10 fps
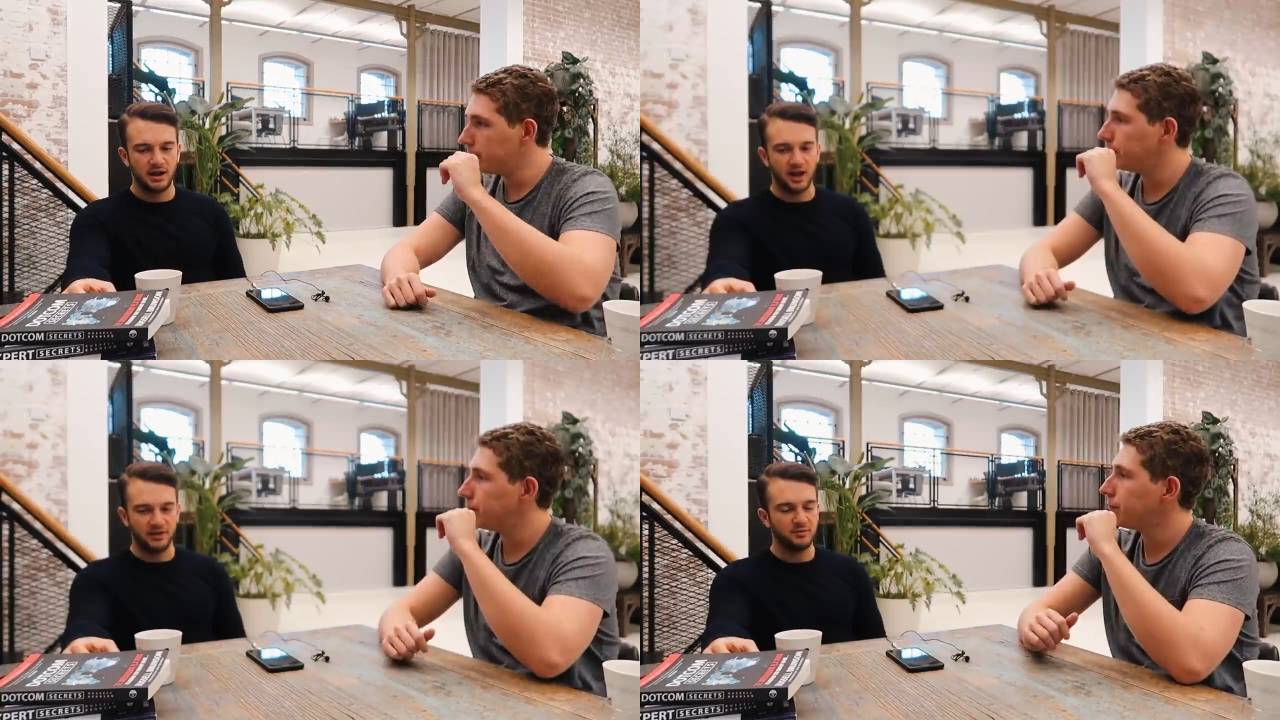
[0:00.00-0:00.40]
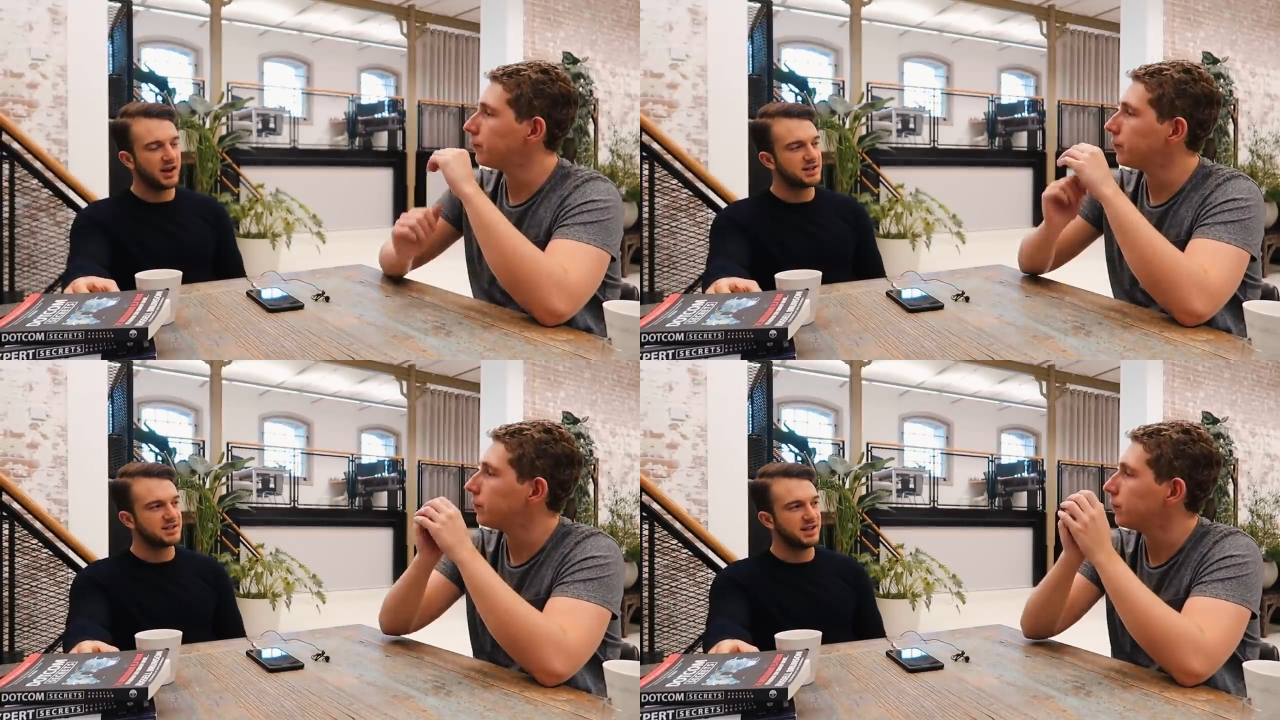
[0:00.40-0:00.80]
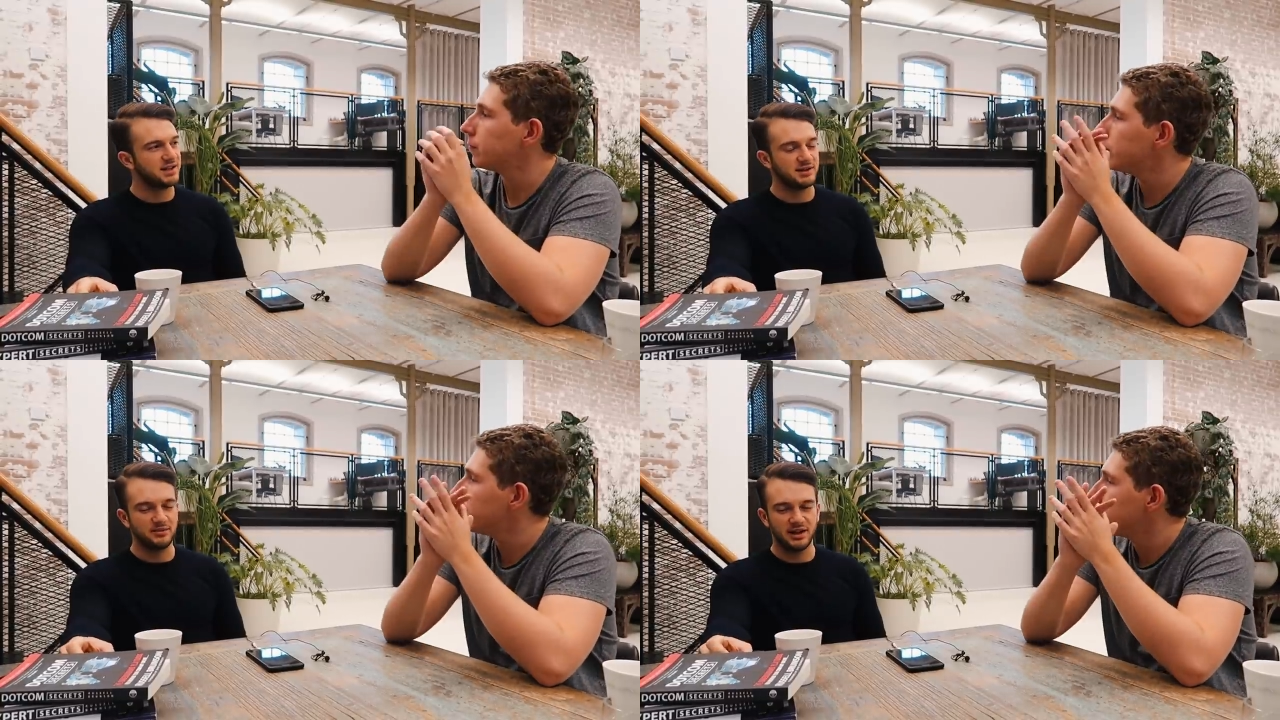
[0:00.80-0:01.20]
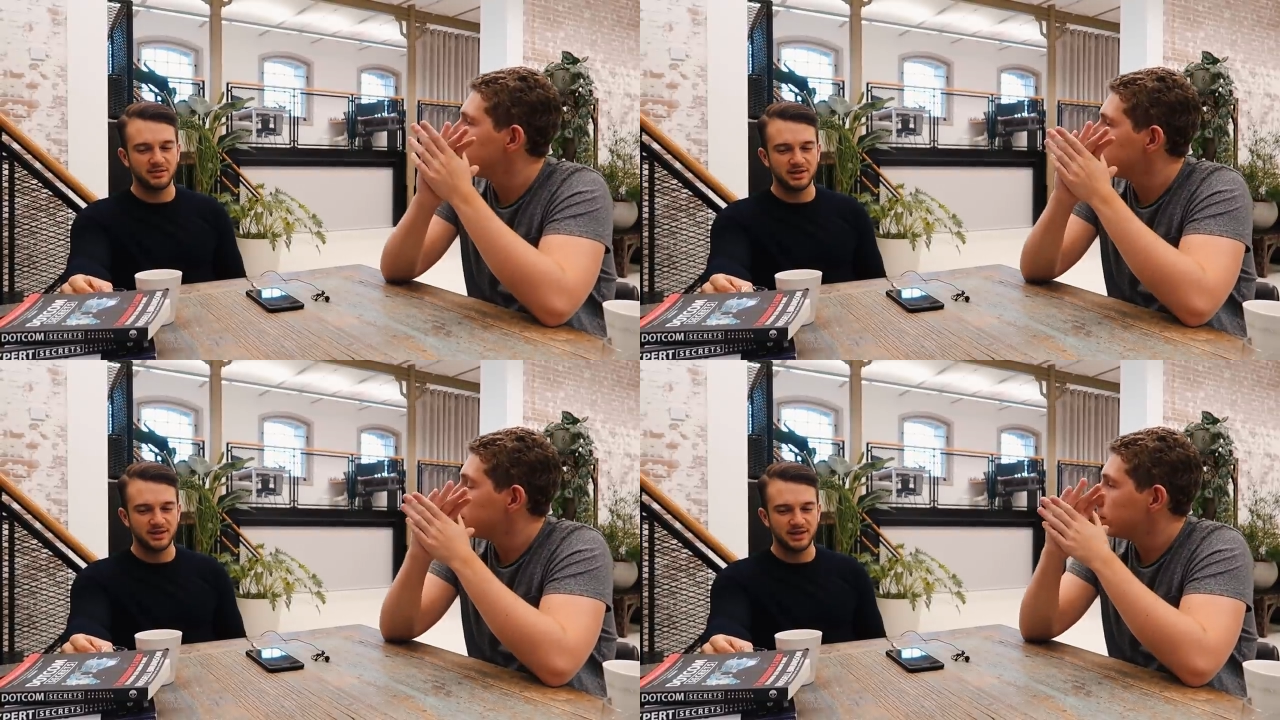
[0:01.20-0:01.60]
Speaker 1: like I think we actually said it, didn't we? Like
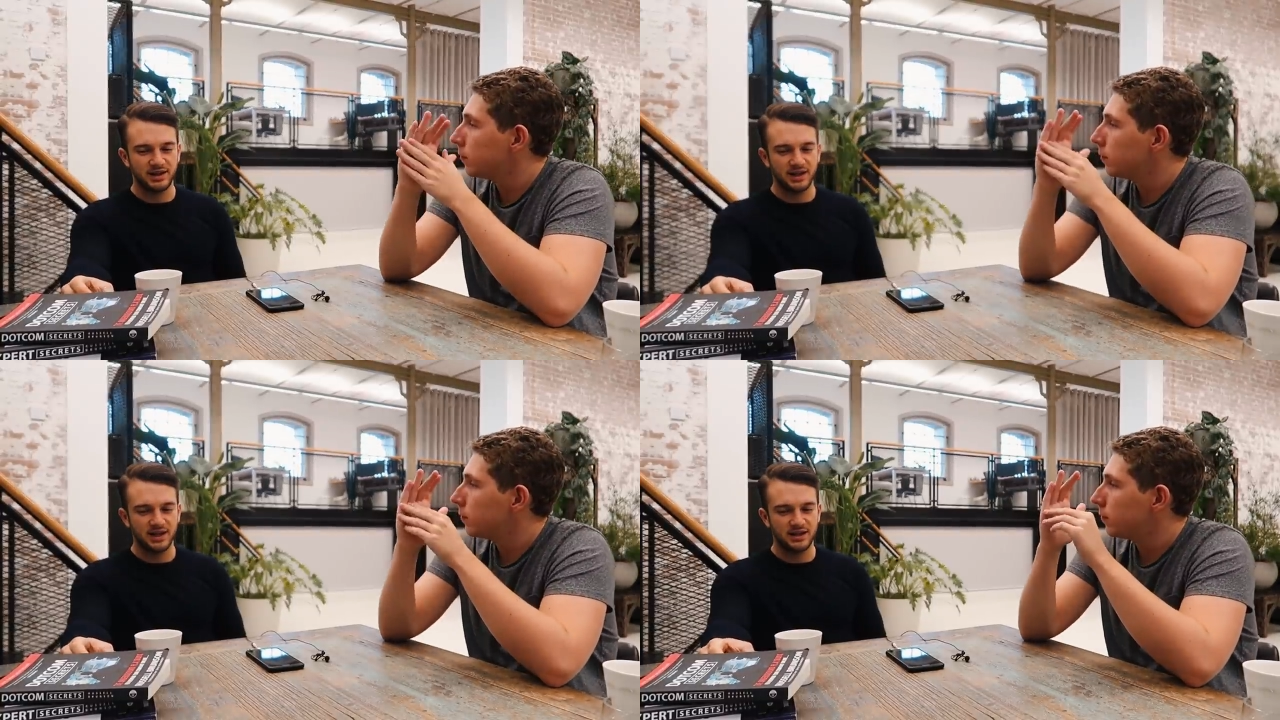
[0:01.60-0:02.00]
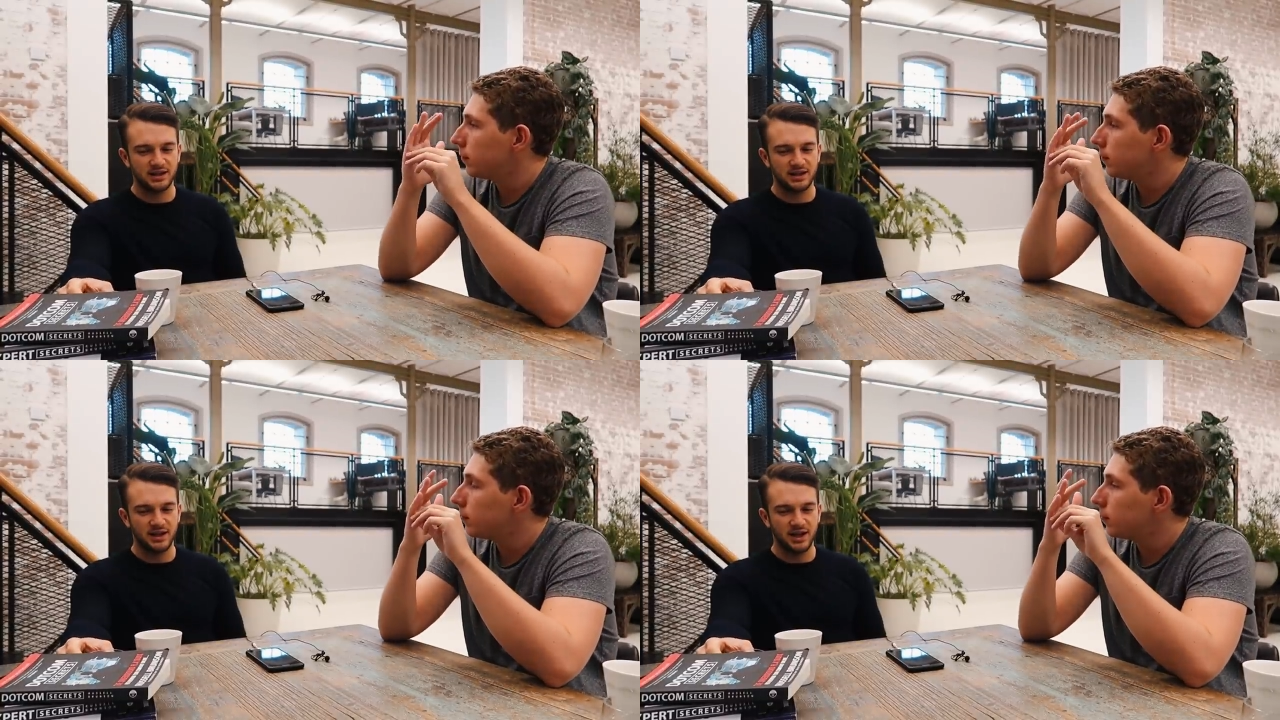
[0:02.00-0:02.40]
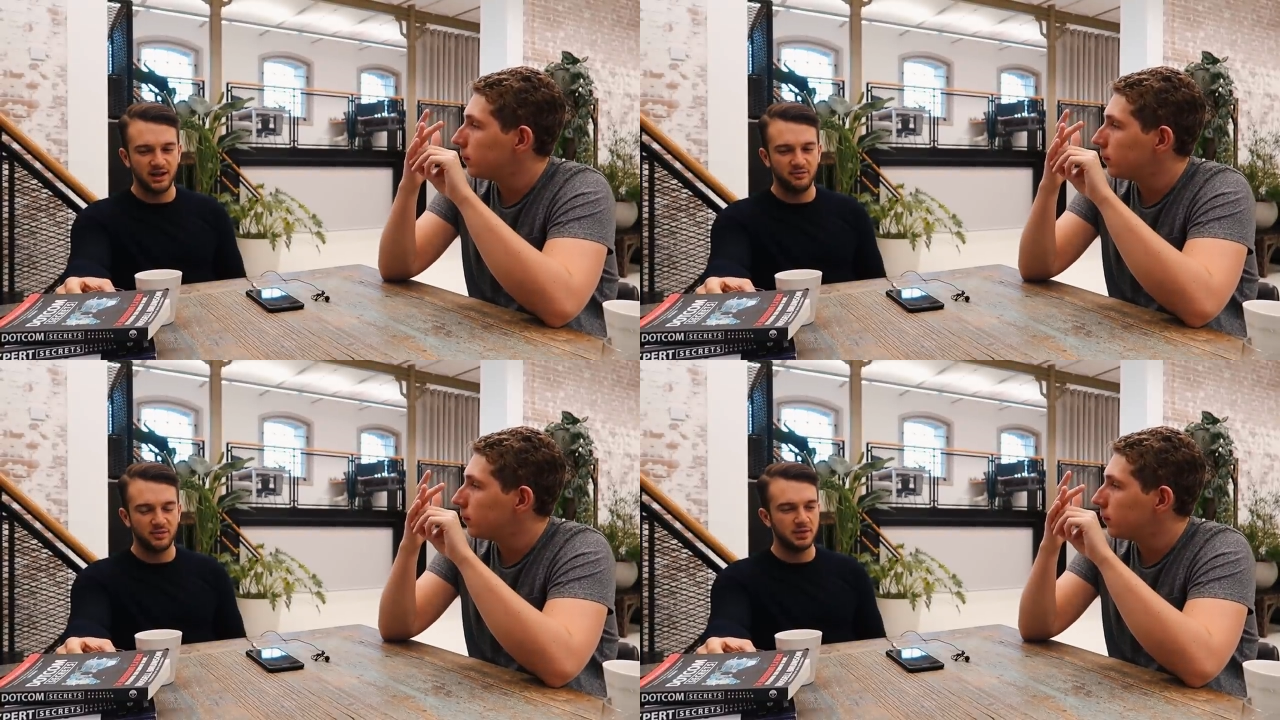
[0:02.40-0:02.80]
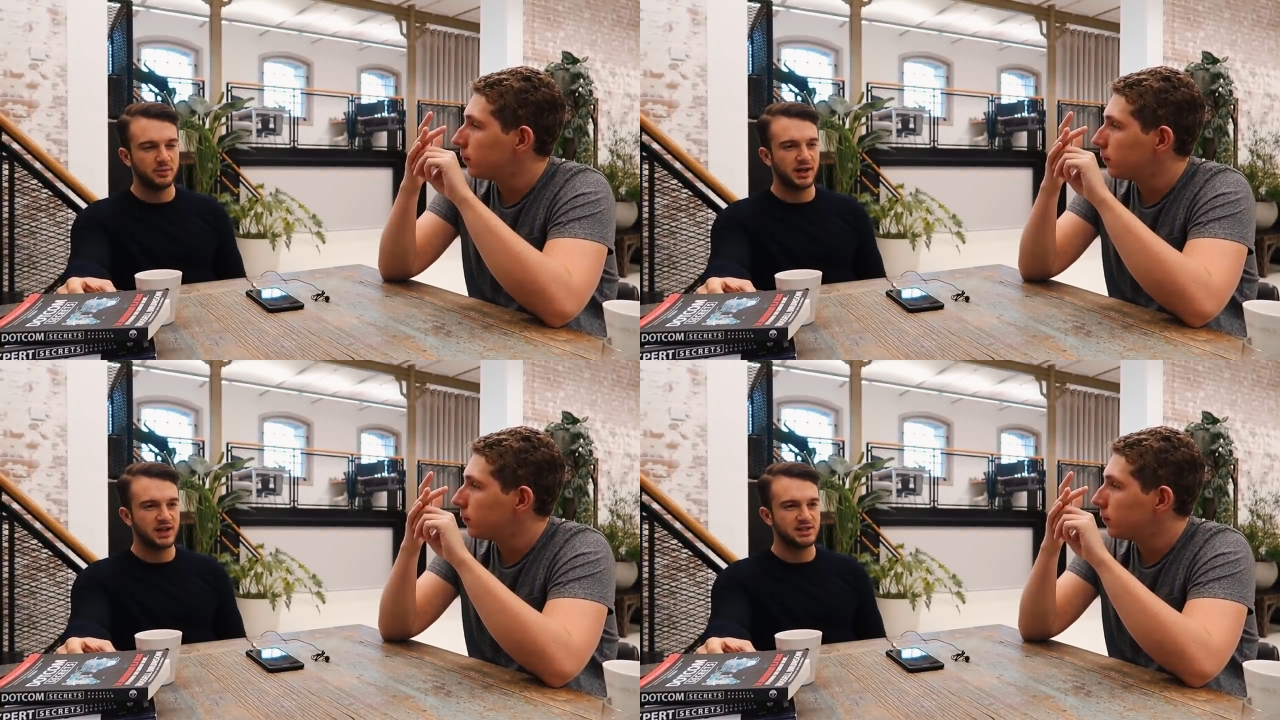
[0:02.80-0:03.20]
we, we said like if
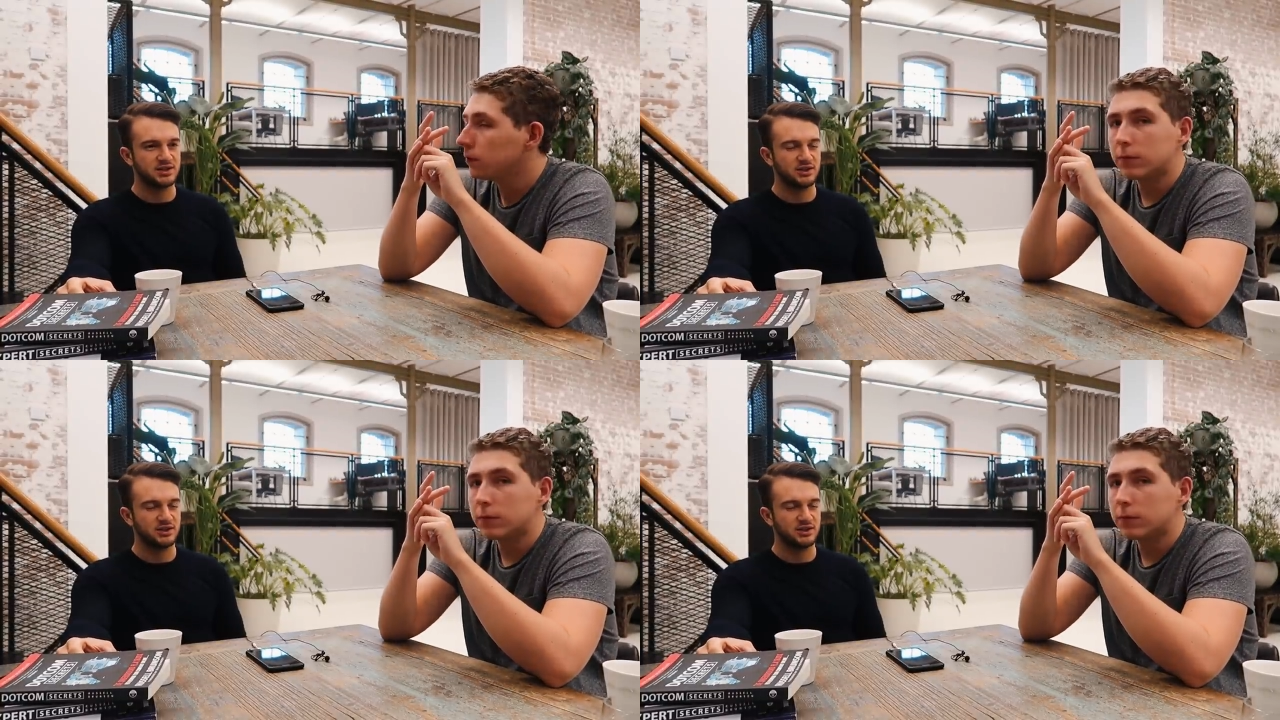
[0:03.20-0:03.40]
people actually